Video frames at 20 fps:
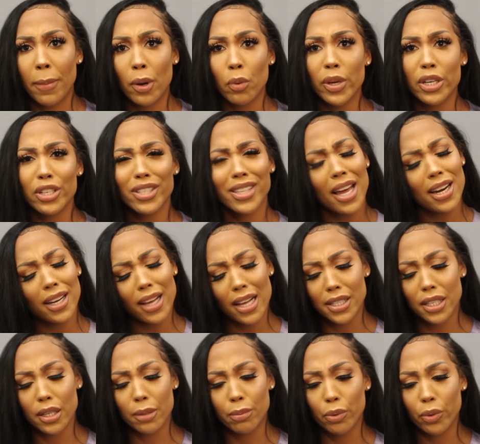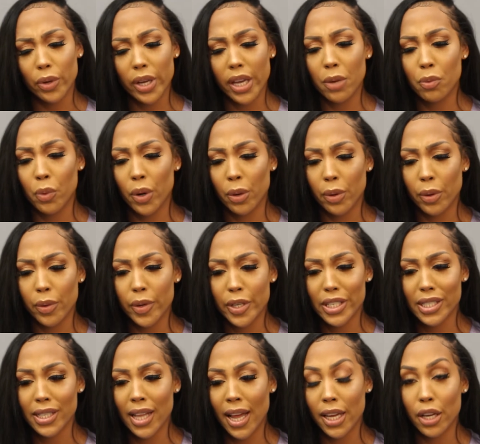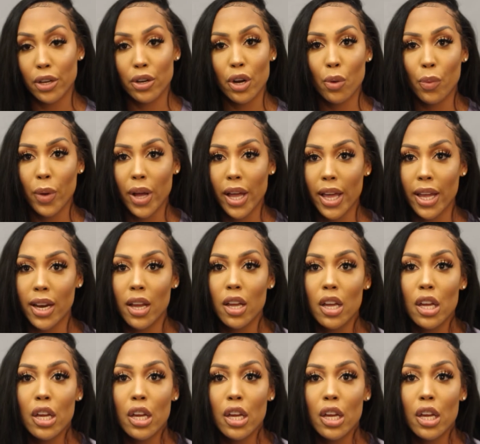but we just kind of got to the point where we were just like, you know what?